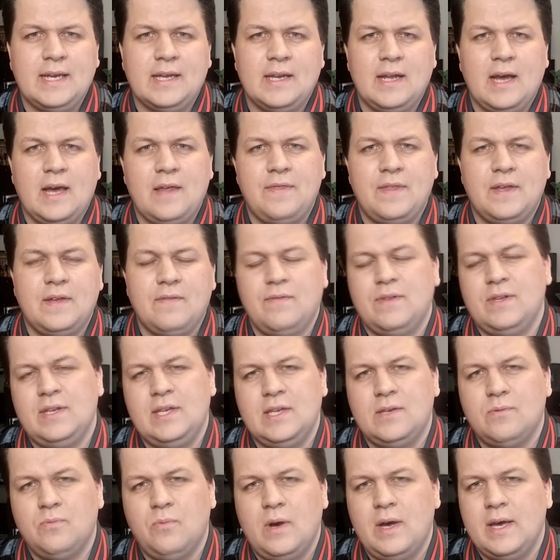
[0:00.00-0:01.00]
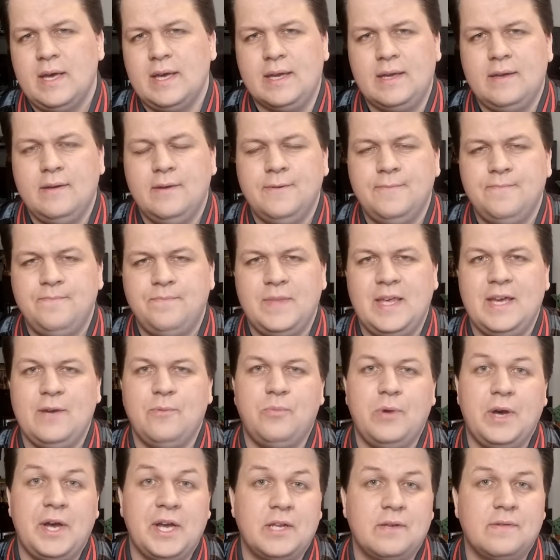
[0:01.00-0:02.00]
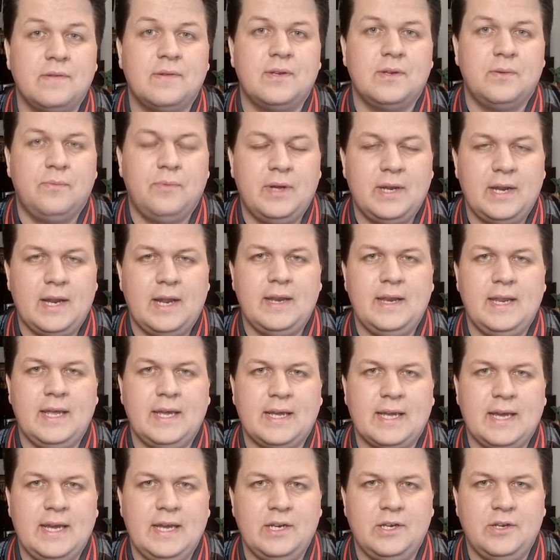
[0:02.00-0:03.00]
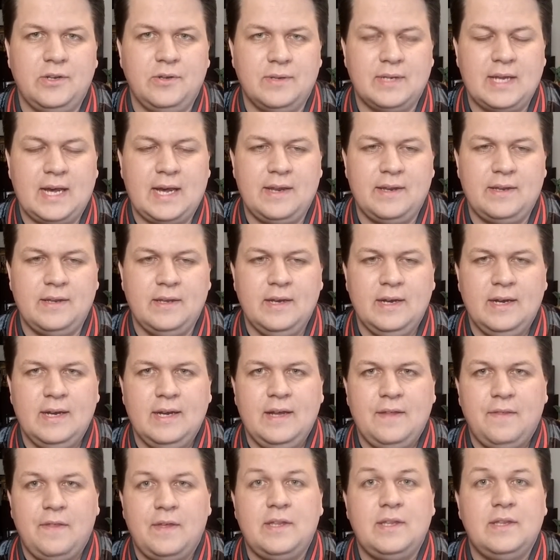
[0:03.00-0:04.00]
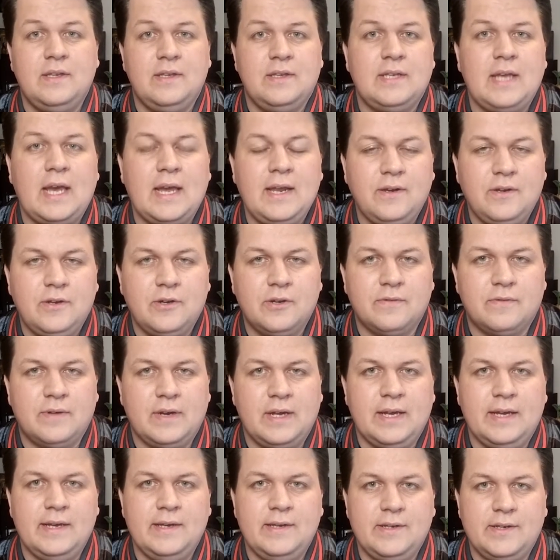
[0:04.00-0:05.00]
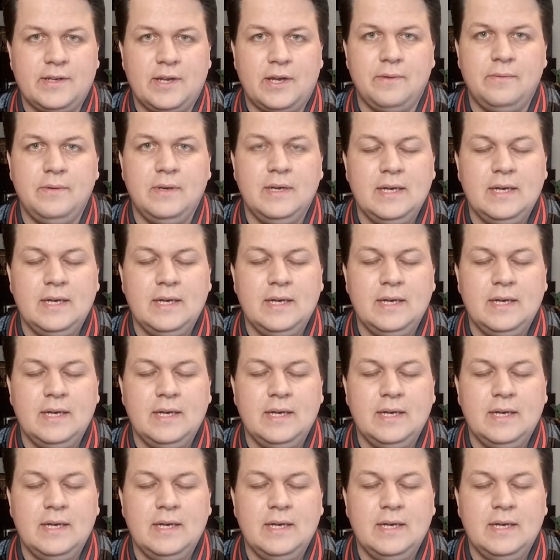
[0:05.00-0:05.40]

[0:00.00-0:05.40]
And I think this is why it works for someone like Nick Cage, who's had this insane career, you know.